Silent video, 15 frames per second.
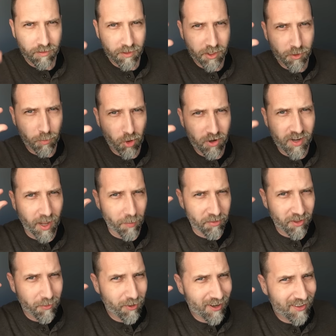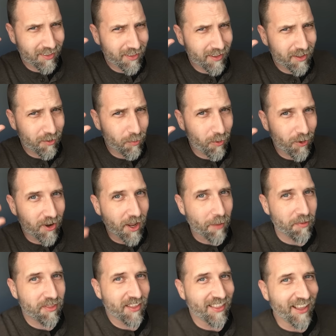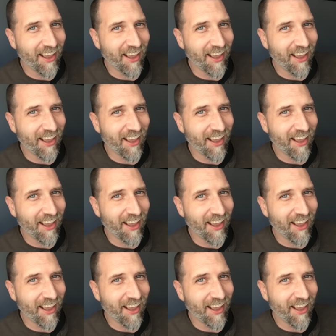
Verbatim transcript: A little more depth. I want a little more depth than